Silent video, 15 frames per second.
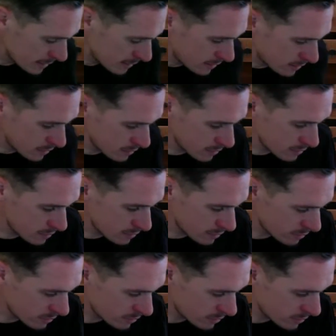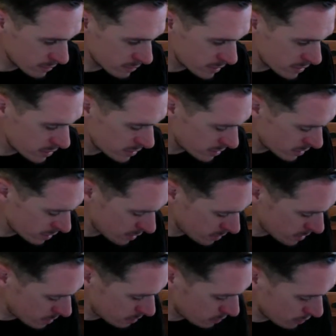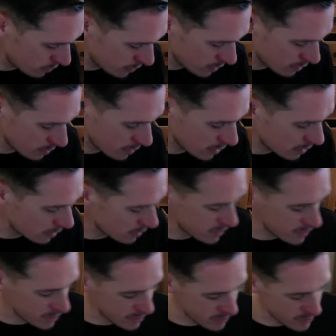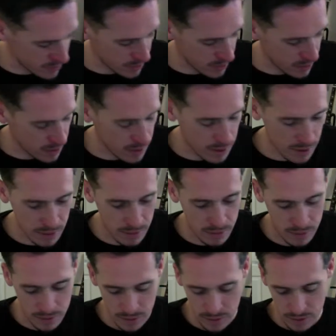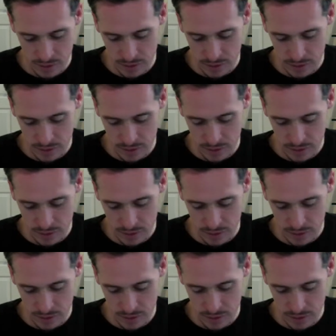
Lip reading: They're decent. I mean, print quality isn't anything like